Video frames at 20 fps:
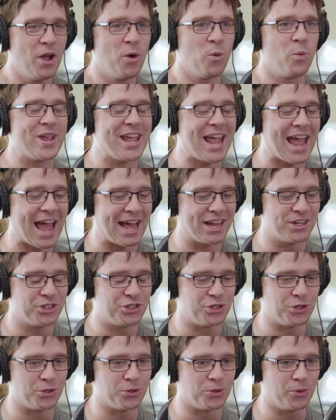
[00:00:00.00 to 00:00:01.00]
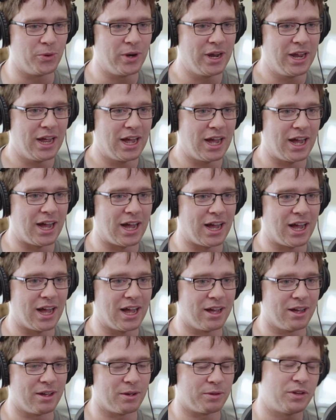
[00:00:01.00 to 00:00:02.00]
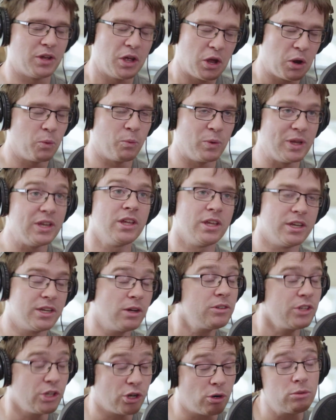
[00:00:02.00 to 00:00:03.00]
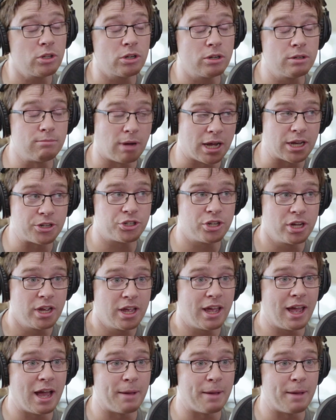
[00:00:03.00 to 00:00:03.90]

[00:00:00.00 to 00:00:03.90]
we had to you don't learn much